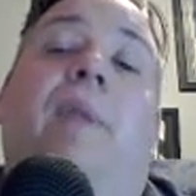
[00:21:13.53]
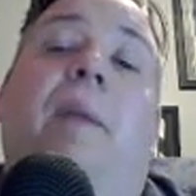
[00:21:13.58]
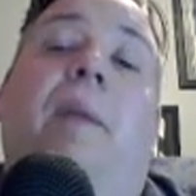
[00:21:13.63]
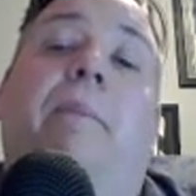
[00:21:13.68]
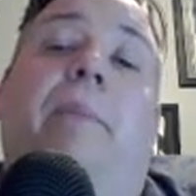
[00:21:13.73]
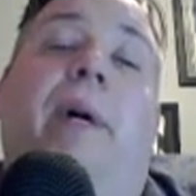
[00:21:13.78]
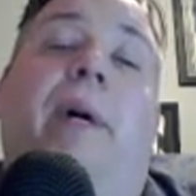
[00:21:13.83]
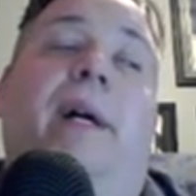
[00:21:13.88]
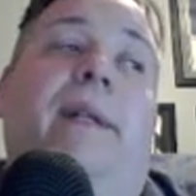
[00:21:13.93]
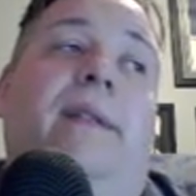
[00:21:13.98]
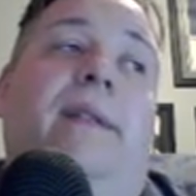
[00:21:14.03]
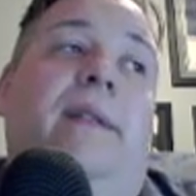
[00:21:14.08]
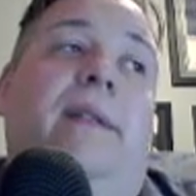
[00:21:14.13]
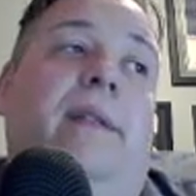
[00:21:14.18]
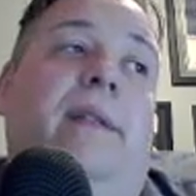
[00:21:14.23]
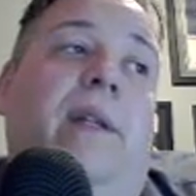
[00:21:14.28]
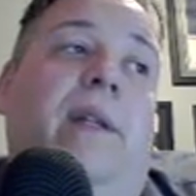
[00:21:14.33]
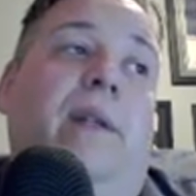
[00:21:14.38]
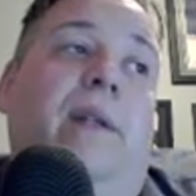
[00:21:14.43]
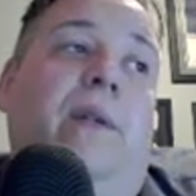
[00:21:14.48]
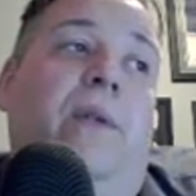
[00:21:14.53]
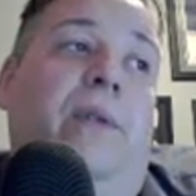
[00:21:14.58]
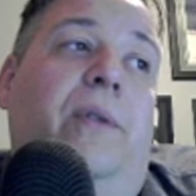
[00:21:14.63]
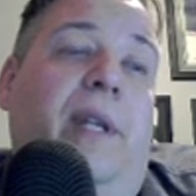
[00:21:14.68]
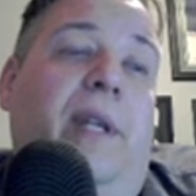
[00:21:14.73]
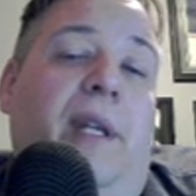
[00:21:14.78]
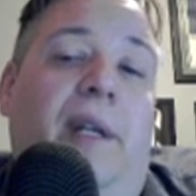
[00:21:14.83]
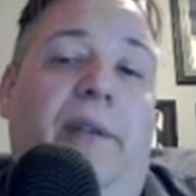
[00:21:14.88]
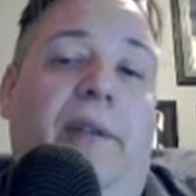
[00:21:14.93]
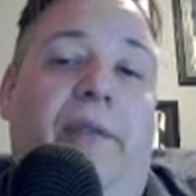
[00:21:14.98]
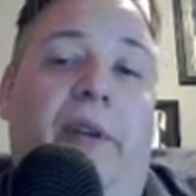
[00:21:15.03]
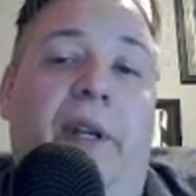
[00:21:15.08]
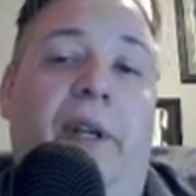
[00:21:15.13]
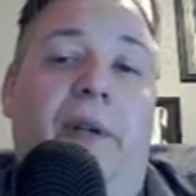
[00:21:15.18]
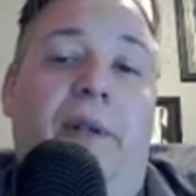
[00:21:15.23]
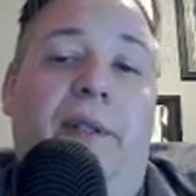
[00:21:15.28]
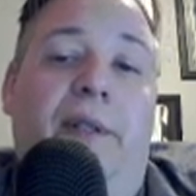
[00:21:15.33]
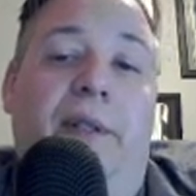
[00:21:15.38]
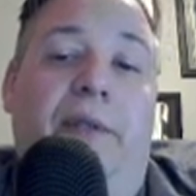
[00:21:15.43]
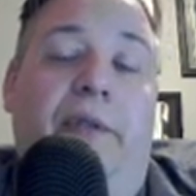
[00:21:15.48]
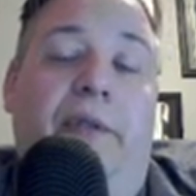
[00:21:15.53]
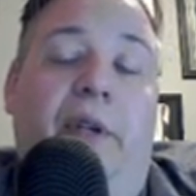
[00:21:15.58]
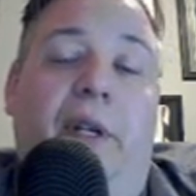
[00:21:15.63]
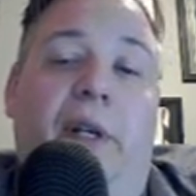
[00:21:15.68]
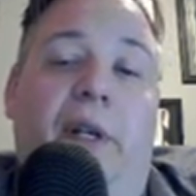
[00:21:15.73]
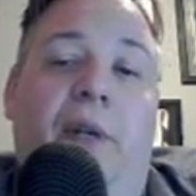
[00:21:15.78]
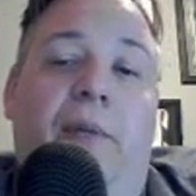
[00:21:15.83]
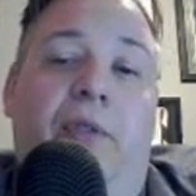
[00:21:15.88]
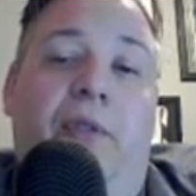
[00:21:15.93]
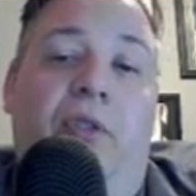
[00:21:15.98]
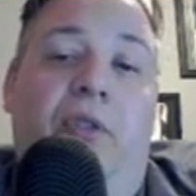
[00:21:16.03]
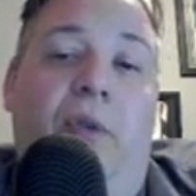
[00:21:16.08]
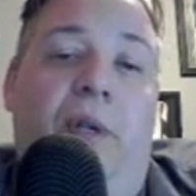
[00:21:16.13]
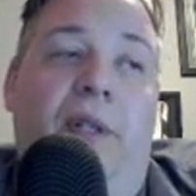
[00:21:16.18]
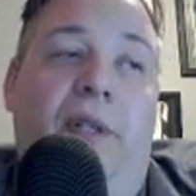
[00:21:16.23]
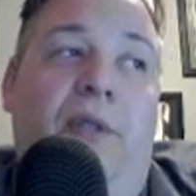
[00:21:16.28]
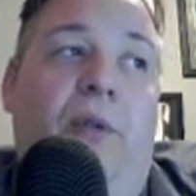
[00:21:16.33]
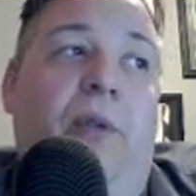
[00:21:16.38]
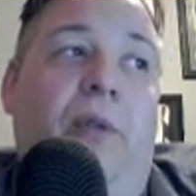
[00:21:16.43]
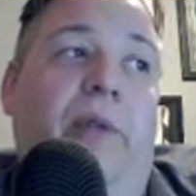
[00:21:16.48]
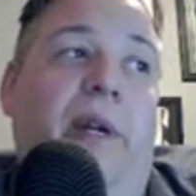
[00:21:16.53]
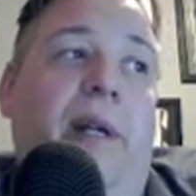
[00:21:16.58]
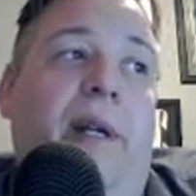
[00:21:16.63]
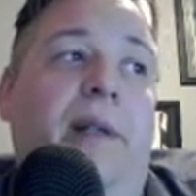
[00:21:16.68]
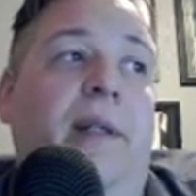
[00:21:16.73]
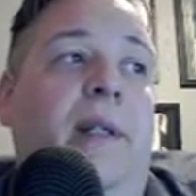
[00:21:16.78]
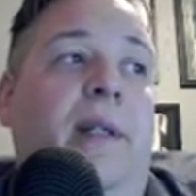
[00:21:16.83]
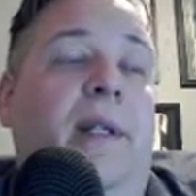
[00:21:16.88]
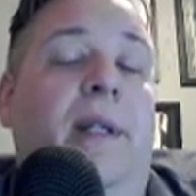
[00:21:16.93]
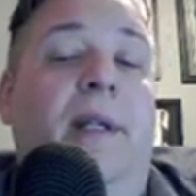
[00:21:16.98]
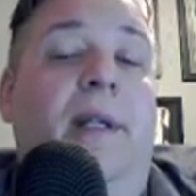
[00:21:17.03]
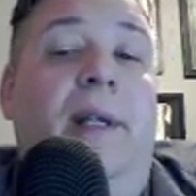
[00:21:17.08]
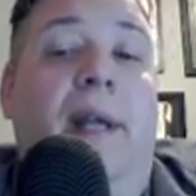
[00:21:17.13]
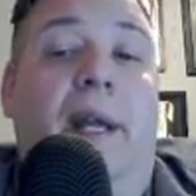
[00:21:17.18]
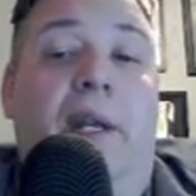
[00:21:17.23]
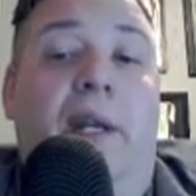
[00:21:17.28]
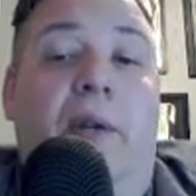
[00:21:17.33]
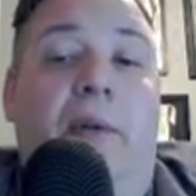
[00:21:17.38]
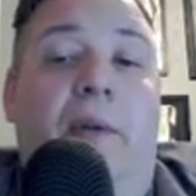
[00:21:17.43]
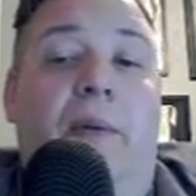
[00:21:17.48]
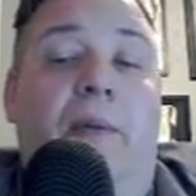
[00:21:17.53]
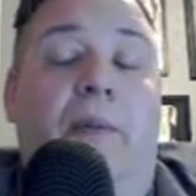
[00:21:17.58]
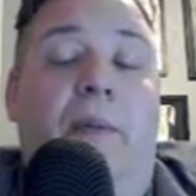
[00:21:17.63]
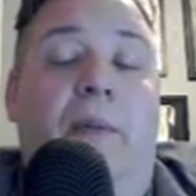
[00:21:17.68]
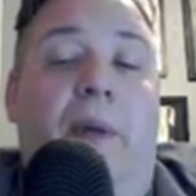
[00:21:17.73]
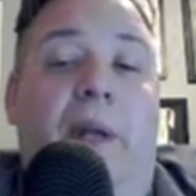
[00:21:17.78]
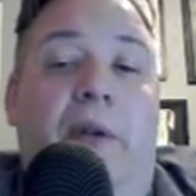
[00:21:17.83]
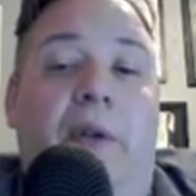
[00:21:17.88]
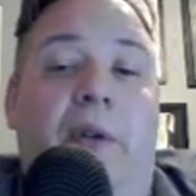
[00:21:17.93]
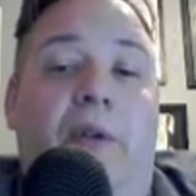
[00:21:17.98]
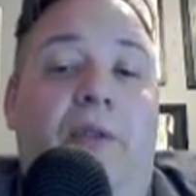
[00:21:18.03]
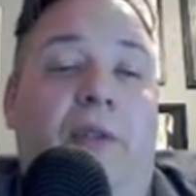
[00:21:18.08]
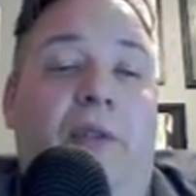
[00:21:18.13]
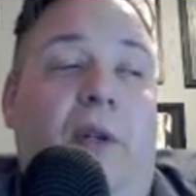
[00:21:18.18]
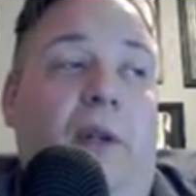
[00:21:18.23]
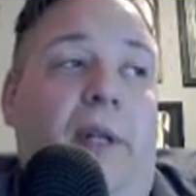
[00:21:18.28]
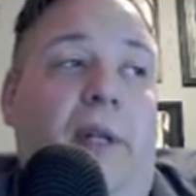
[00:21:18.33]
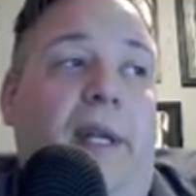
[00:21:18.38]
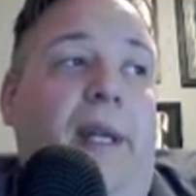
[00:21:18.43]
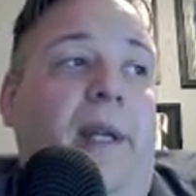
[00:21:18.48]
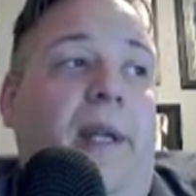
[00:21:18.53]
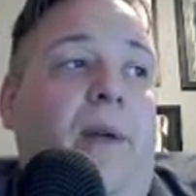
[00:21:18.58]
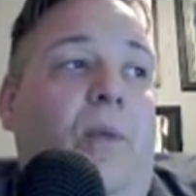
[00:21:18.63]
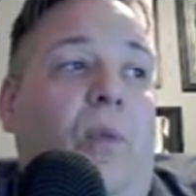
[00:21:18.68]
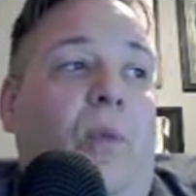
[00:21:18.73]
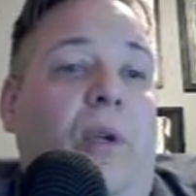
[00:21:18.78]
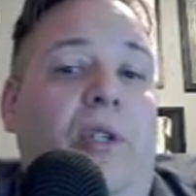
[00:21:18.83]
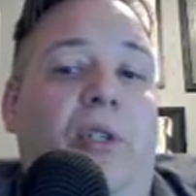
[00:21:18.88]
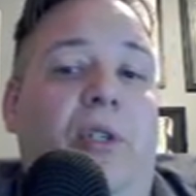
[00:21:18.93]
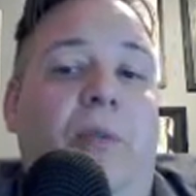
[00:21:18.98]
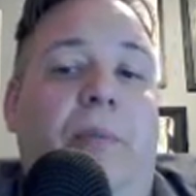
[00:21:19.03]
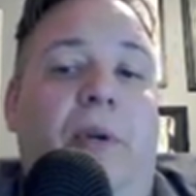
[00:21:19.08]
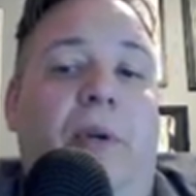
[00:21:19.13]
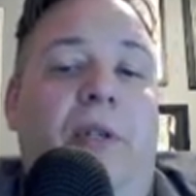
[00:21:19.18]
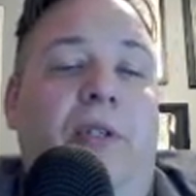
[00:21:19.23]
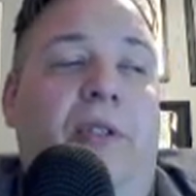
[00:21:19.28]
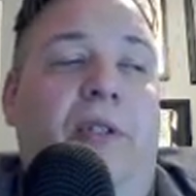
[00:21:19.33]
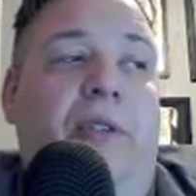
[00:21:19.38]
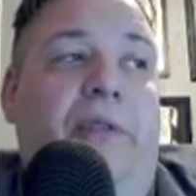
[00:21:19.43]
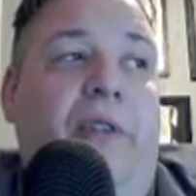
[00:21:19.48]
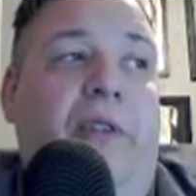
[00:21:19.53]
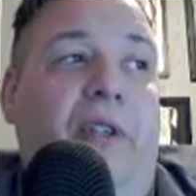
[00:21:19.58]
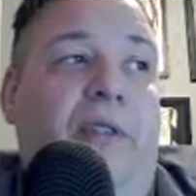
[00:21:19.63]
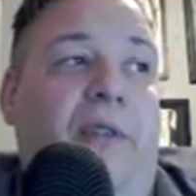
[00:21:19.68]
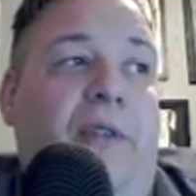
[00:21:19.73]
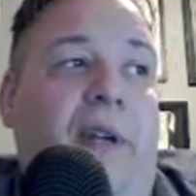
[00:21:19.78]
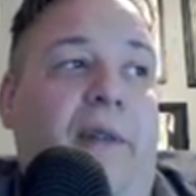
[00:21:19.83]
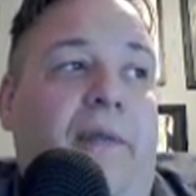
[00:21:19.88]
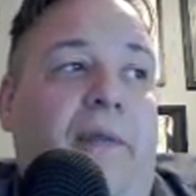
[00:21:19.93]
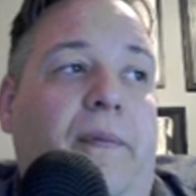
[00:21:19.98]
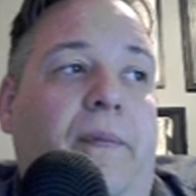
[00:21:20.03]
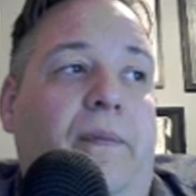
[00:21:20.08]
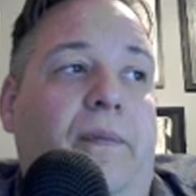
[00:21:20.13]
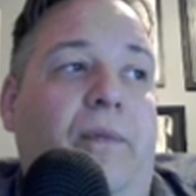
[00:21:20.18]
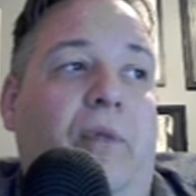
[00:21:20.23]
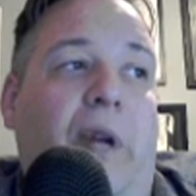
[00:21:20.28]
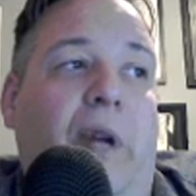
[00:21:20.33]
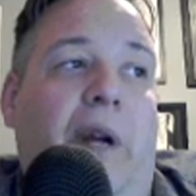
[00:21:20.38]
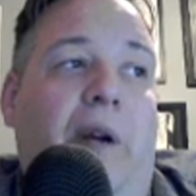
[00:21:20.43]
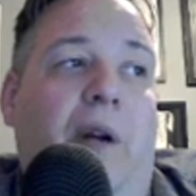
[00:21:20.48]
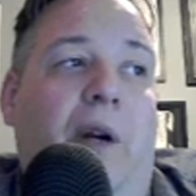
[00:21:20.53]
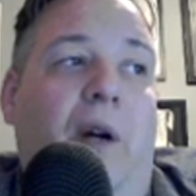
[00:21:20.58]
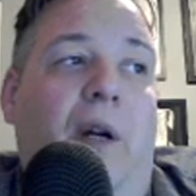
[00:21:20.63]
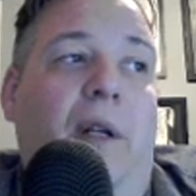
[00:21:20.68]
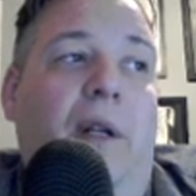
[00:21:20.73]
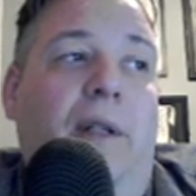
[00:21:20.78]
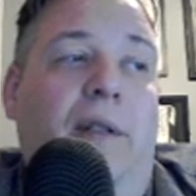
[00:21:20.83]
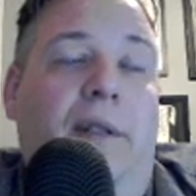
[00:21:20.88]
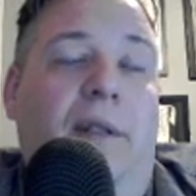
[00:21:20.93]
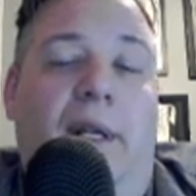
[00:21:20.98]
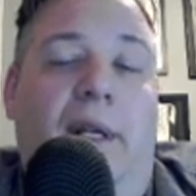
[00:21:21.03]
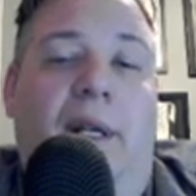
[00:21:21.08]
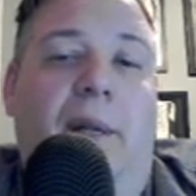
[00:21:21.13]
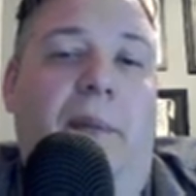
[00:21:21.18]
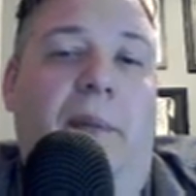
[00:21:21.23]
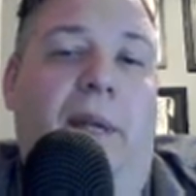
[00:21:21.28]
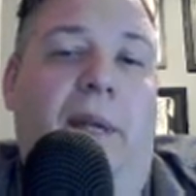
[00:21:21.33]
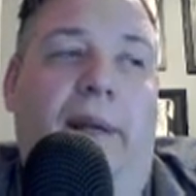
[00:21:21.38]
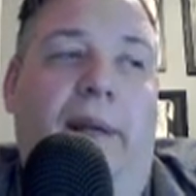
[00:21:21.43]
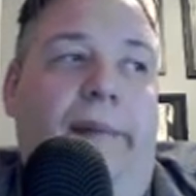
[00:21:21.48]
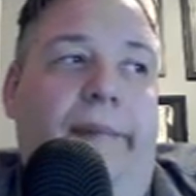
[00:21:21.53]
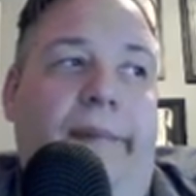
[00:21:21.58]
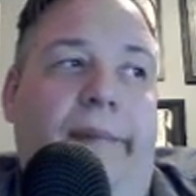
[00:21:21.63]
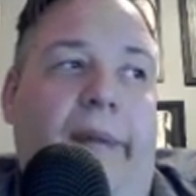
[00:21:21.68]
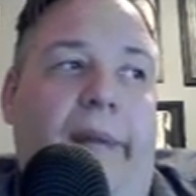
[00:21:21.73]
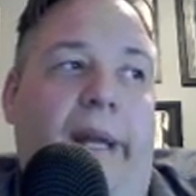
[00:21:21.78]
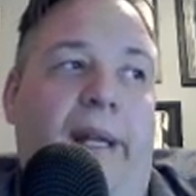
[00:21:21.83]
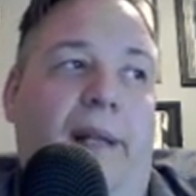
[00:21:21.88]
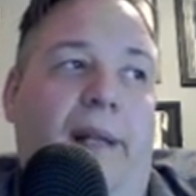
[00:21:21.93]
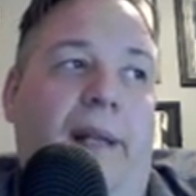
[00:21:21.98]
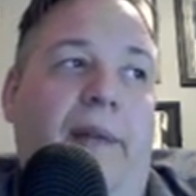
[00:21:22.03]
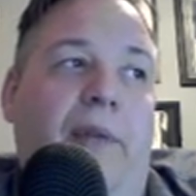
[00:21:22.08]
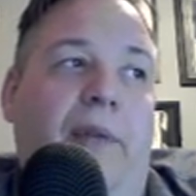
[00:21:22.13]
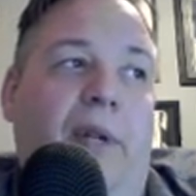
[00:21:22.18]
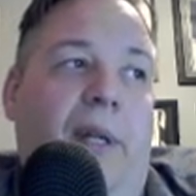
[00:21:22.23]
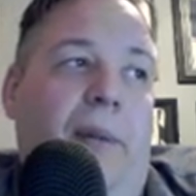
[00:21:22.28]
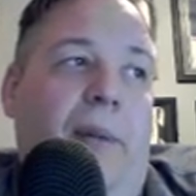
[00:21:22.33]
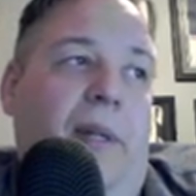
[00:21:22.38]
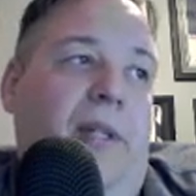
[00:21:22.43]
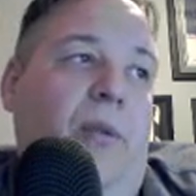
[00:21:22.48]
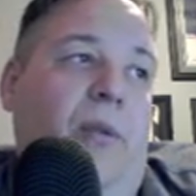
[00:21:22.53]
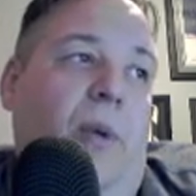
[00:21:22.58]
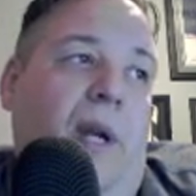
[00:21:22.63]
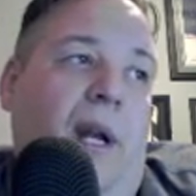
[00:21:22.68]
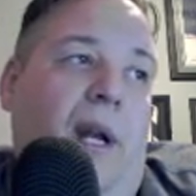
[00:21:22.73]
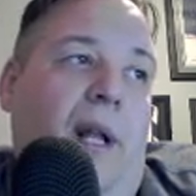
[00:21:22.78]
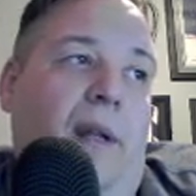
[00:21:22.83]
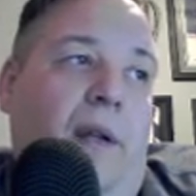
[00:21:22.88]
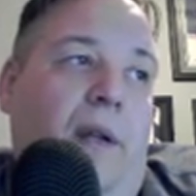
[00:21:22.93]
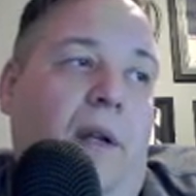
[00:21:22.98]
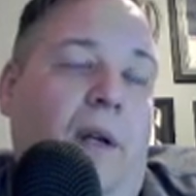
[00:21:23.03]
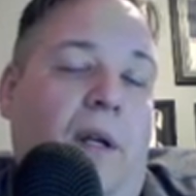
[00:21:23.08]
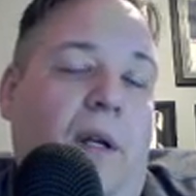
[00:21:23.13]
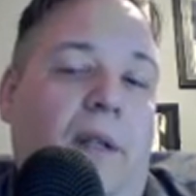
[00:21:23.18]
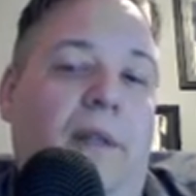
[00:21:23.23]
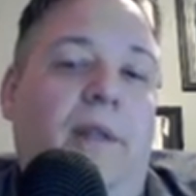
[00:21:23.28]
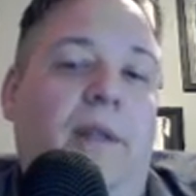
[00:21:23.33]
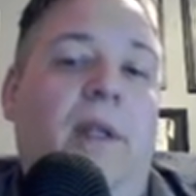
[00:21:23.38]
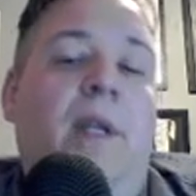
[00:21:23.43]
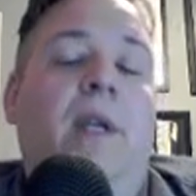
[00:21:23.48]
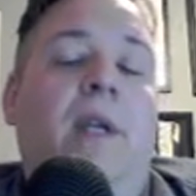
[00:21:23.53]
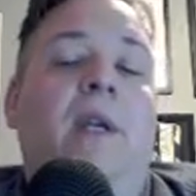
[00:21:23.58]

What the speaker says: But the cool thing in it for you is, if you're going to go join Sorare and you use our link, once you purchase your first 5 rare cards, and it could be any level, it could be $20 cards,